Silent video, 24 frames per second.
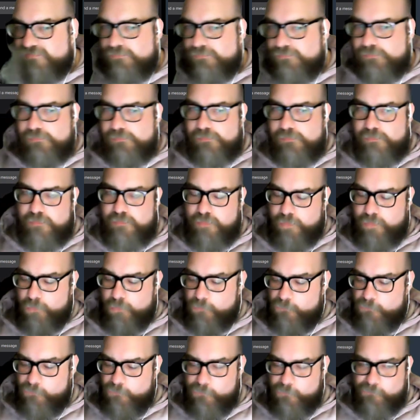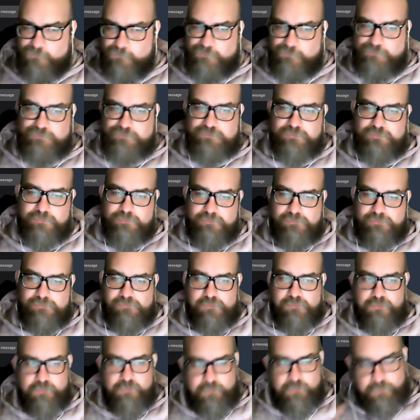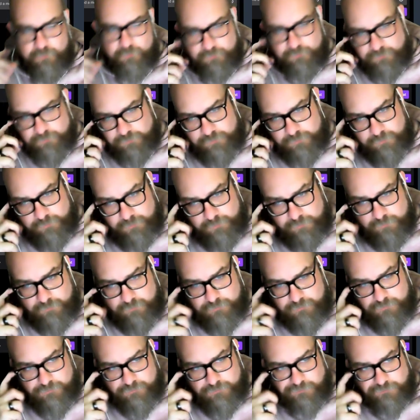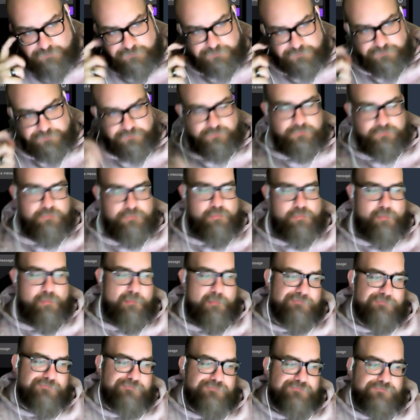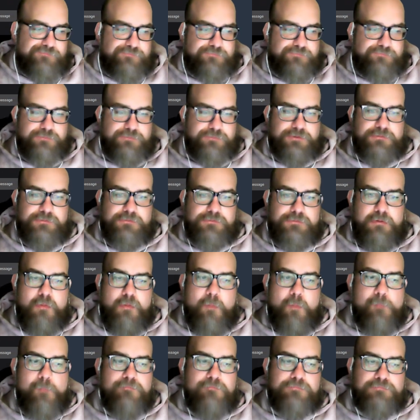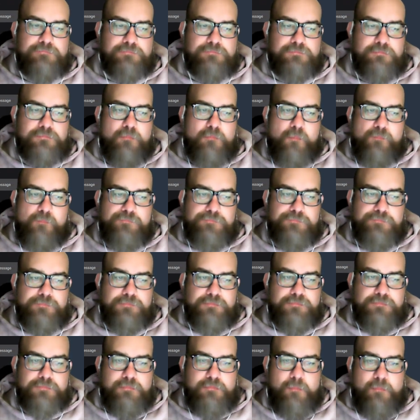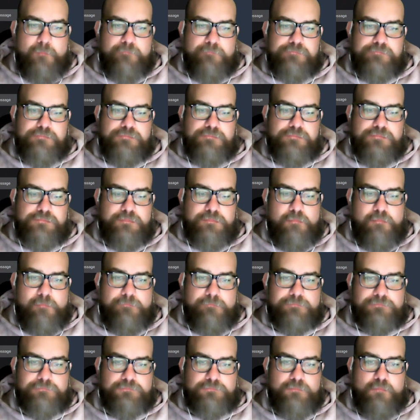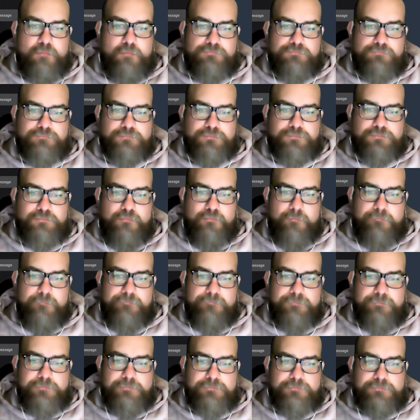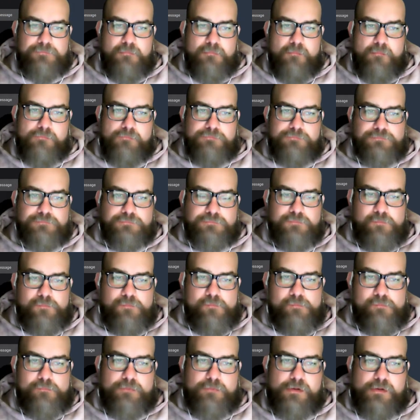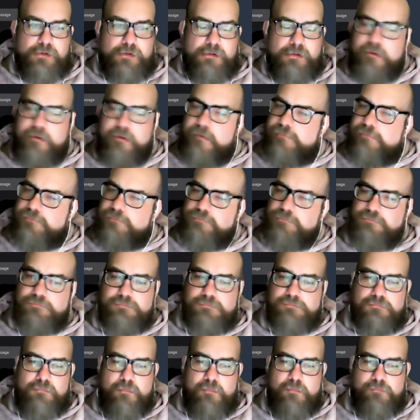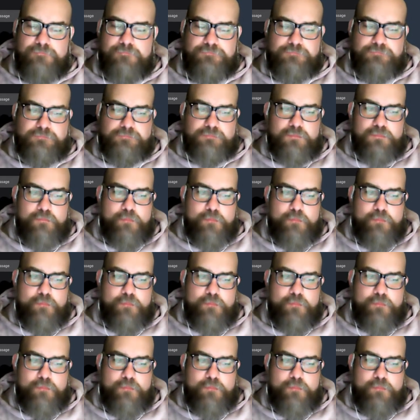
So everything else looks pretty much right? So good. Kind of interesting to see the solver sticking around with stuff like all king 10s though. Notice here again,